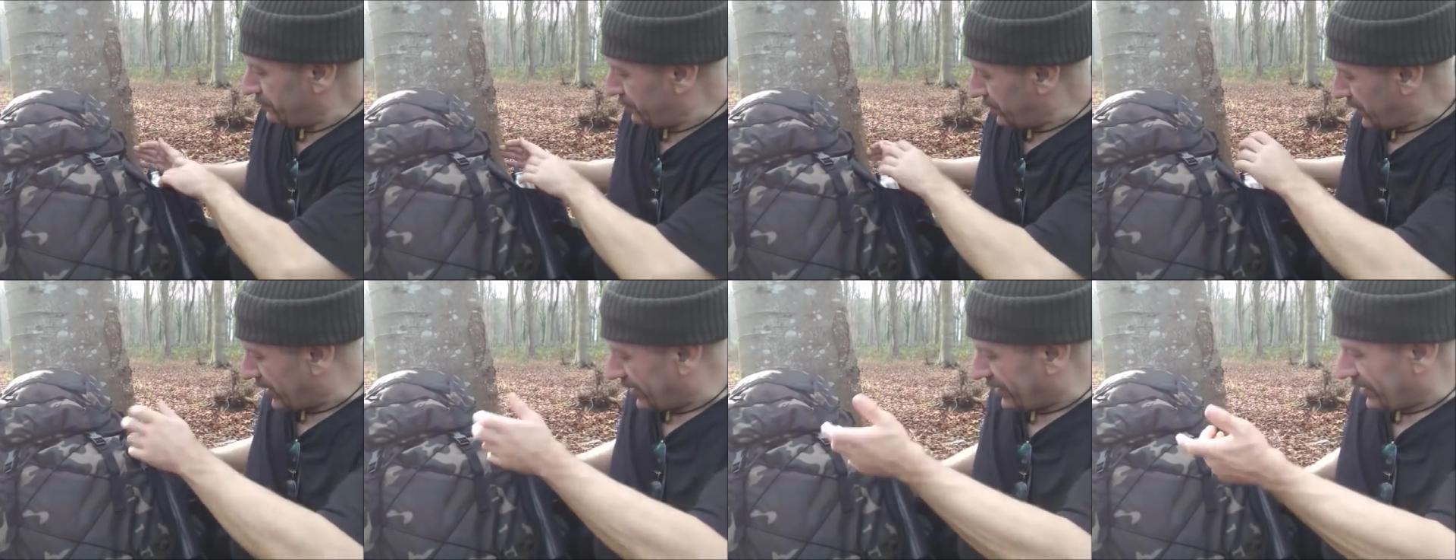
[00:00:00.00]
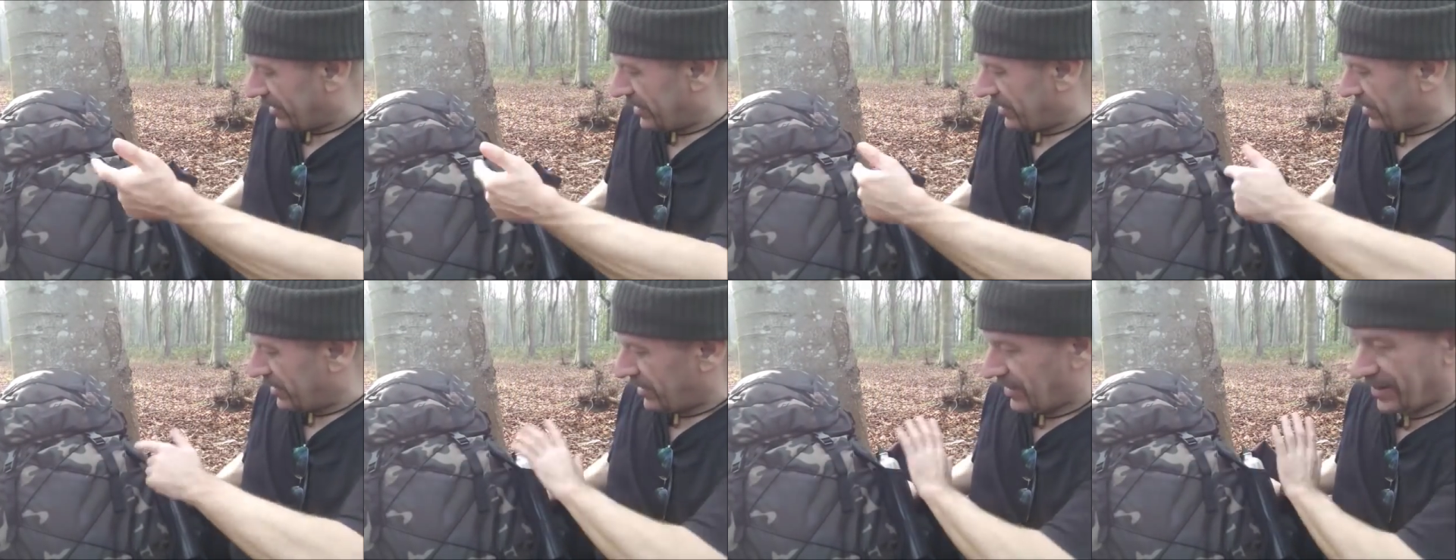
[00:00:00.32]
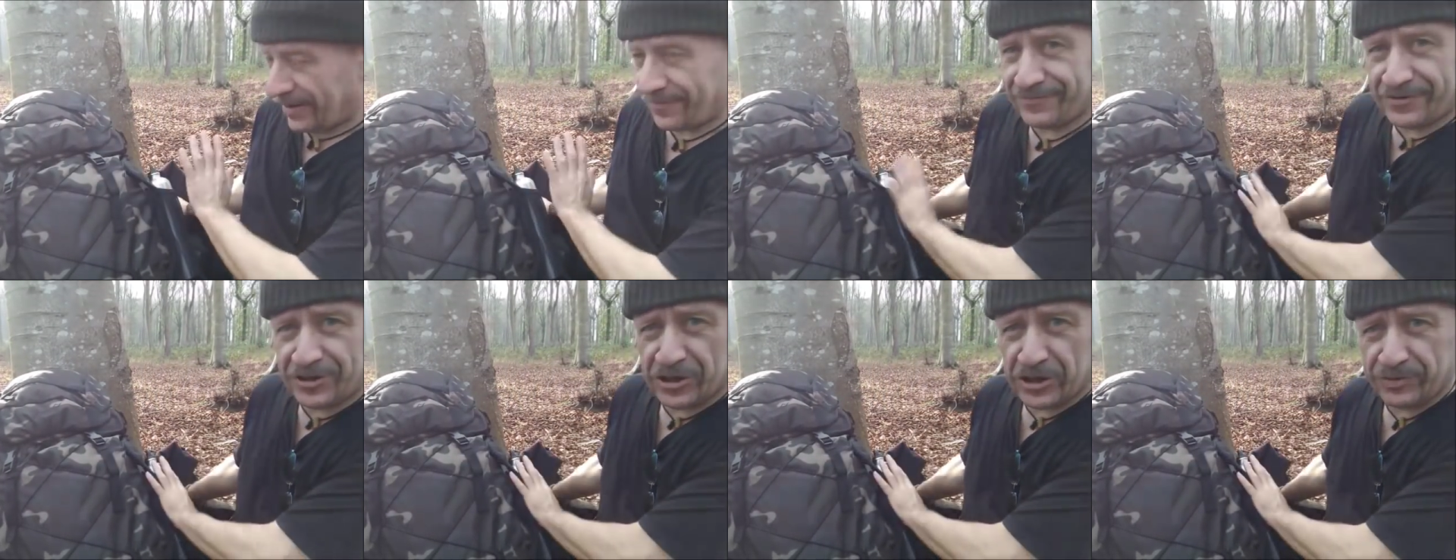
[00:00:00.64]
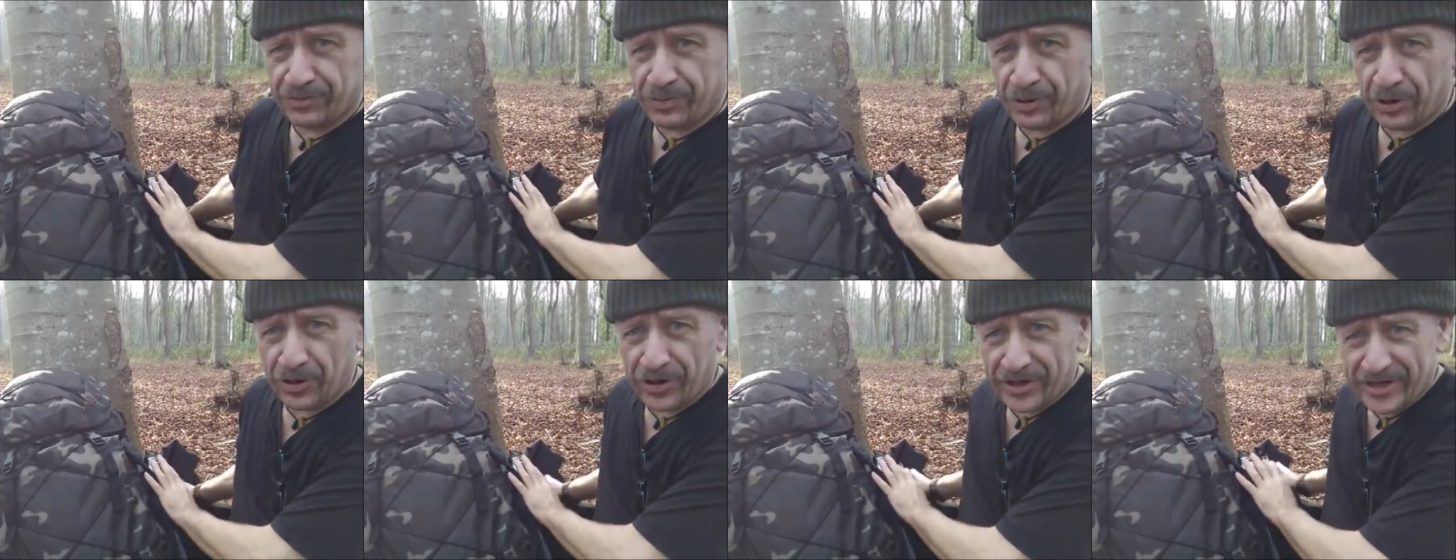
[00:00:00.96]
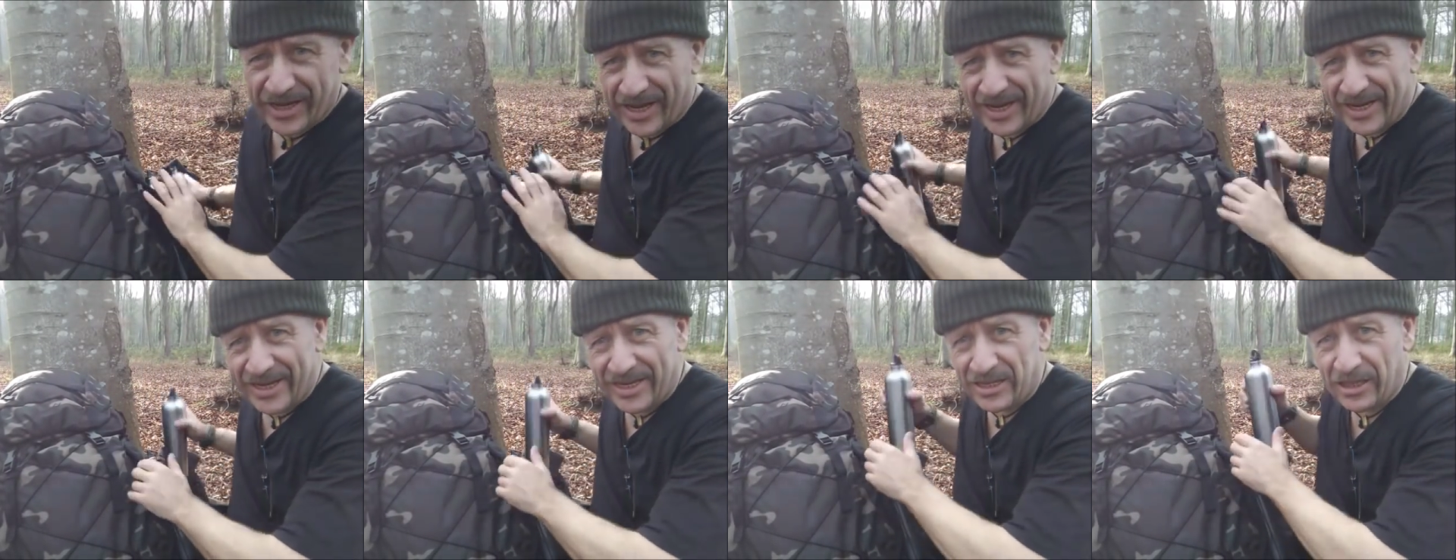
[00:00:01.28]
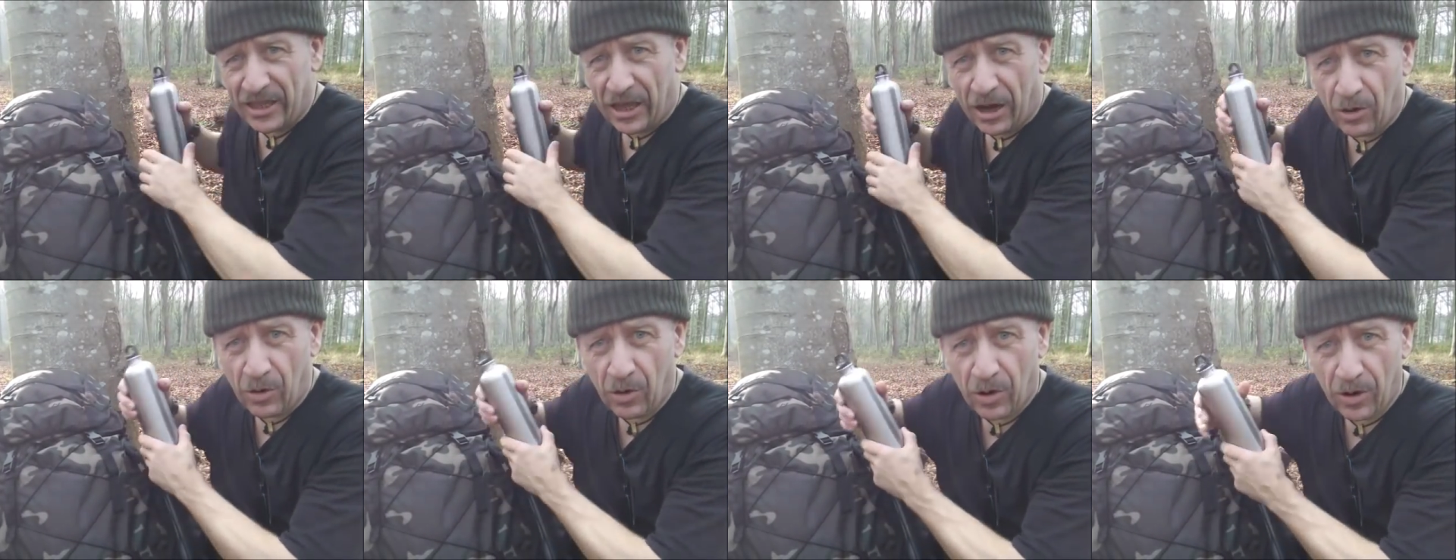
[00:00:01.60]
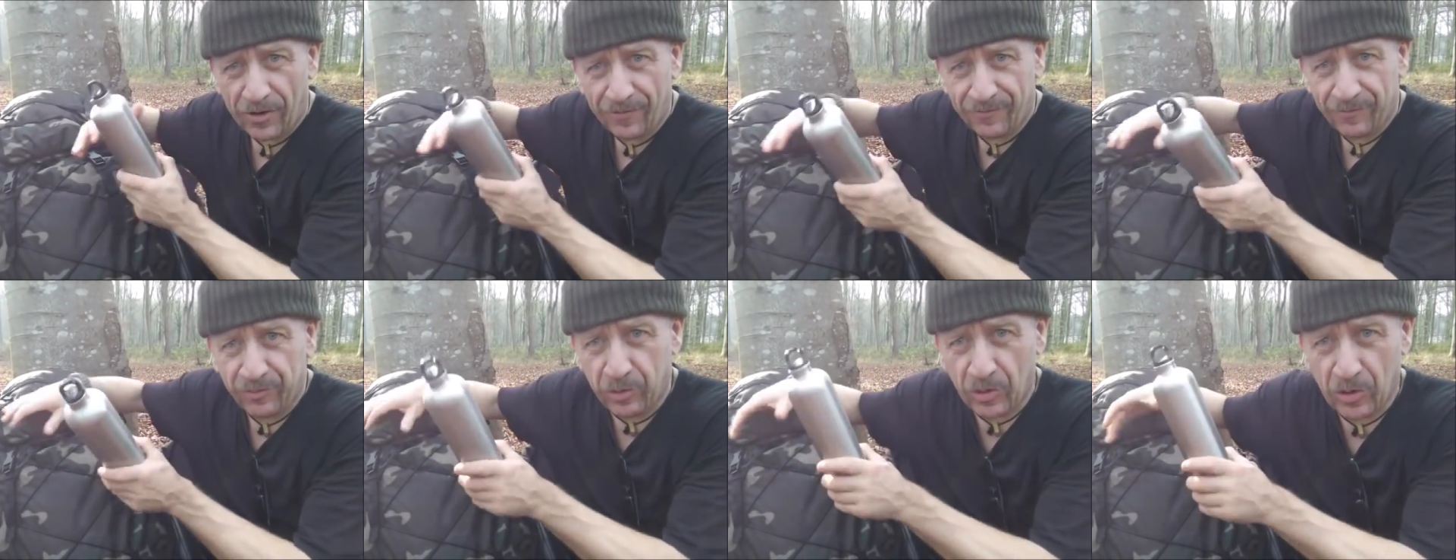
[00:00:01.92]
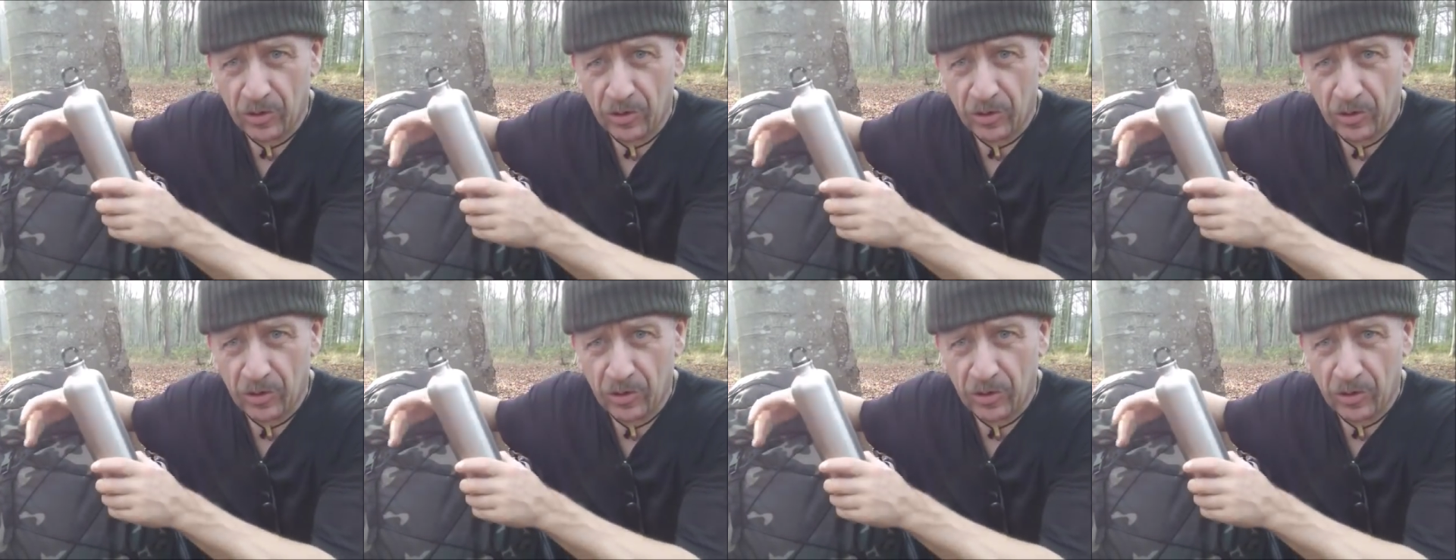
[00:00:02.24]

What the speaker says: But I've just put a kilo of